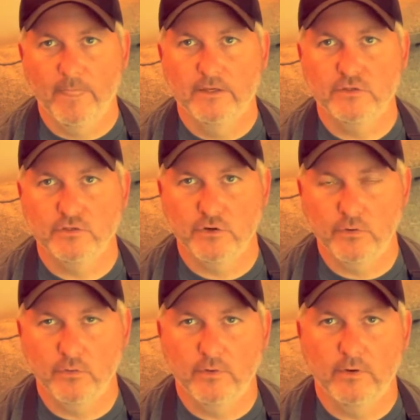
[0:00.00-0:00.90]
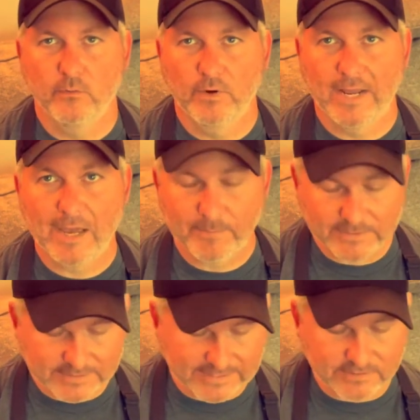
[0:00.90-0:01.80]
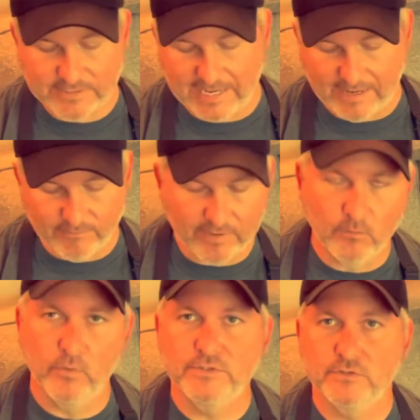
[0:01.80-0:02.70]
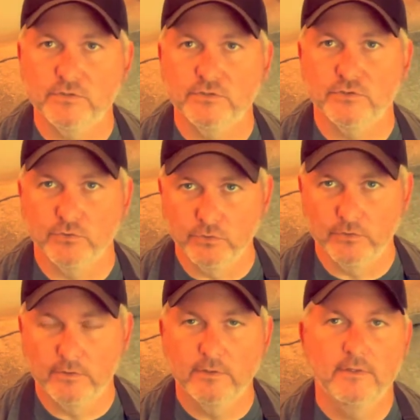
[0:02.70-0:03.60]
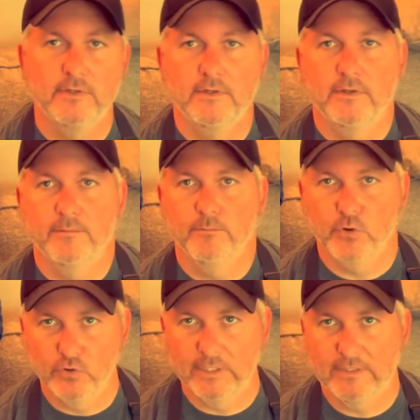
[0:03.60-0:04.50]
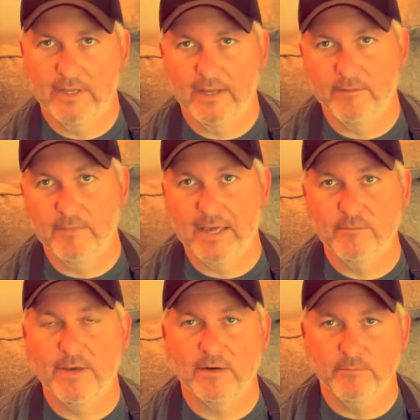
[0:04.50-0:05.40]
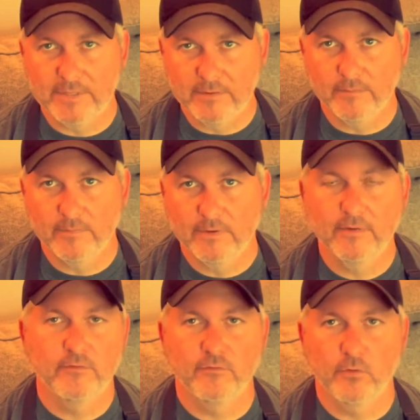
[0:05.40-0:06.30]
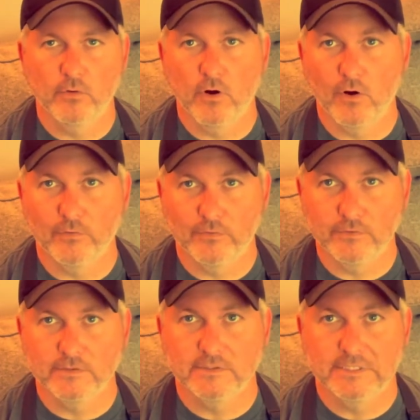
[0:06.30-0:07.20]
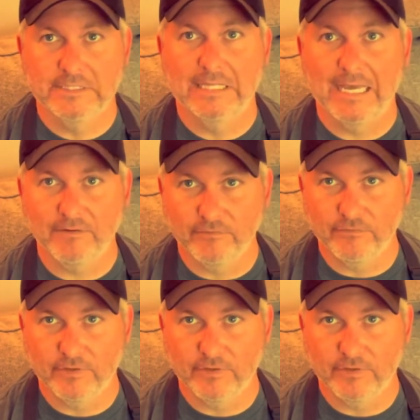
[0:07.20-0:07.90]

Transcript: So what happens is they have a wizard's duel, Merlin and Madam Mim, for Arthur's life.